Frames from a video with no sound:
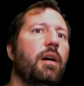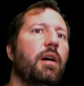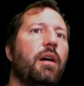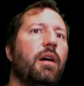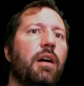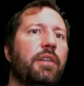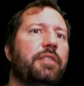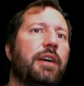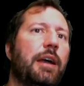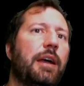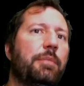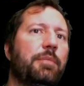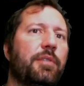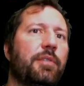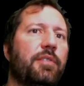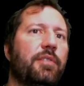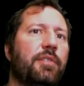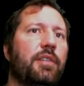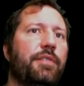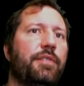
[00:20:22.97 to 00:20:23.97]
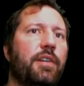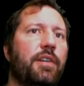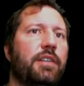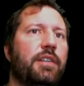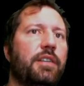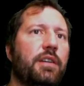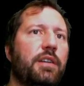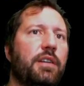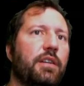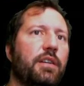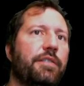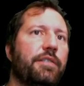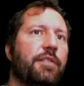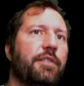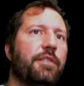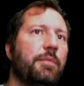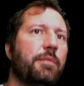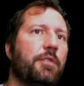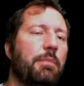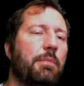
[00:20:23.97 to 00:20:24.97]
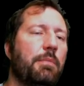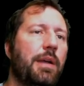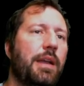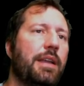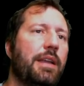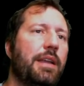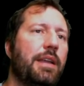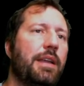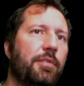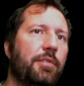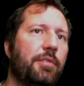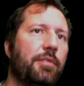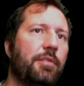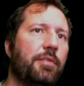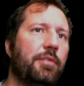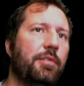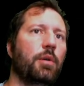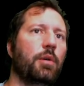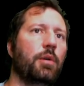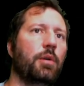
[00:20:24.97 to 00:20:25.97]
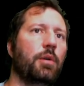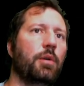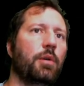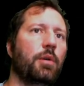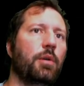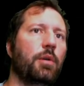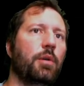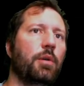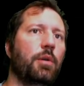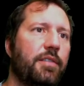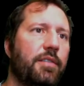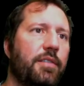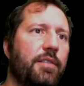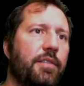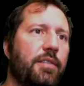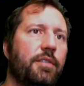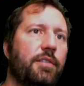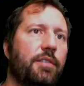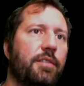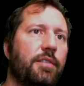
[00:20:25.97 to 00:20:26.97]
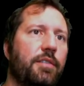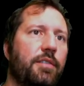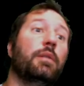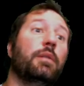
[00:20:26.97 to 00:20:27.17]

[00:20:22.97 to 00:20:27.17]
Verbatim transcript: all types of stuff on here from domain names to art to